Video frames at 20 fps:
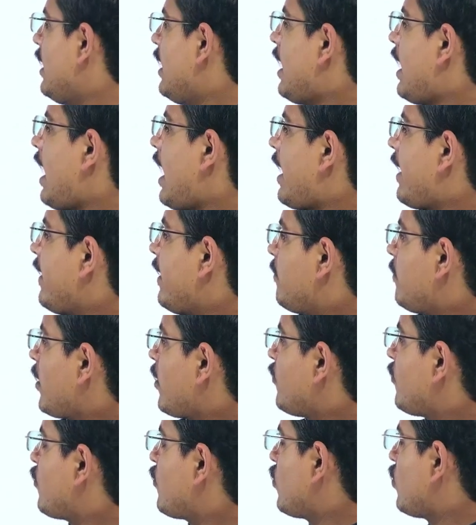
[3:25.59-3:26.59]
and number of
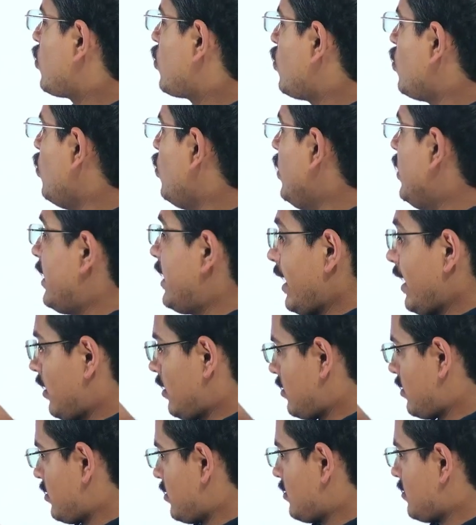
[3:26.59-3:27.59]
cool
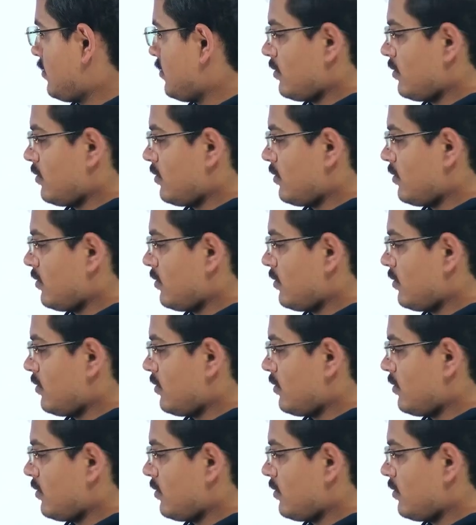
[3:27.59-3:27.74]
drinks,